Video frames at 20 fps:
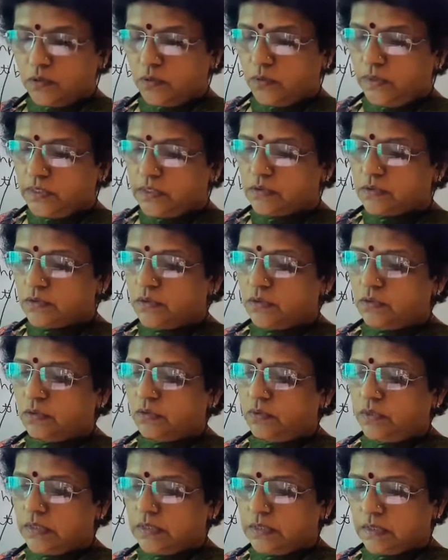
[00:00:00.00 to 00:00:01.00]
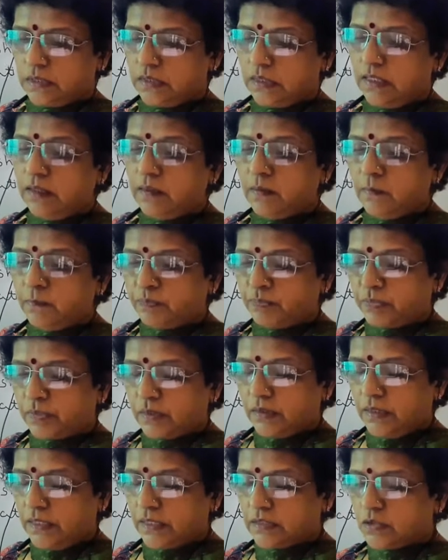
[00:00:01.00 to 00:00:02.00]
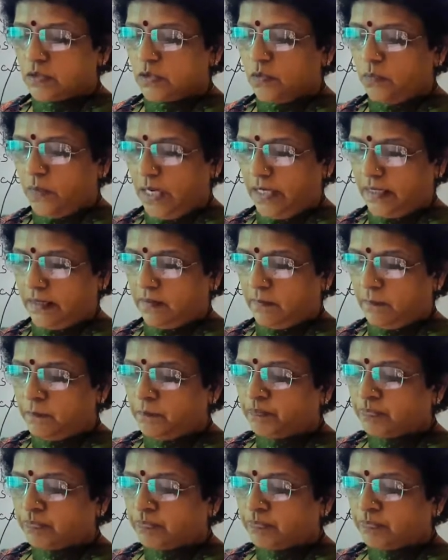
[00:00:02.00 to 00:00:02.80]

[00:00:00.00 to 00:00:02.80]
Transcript: 2:3:1.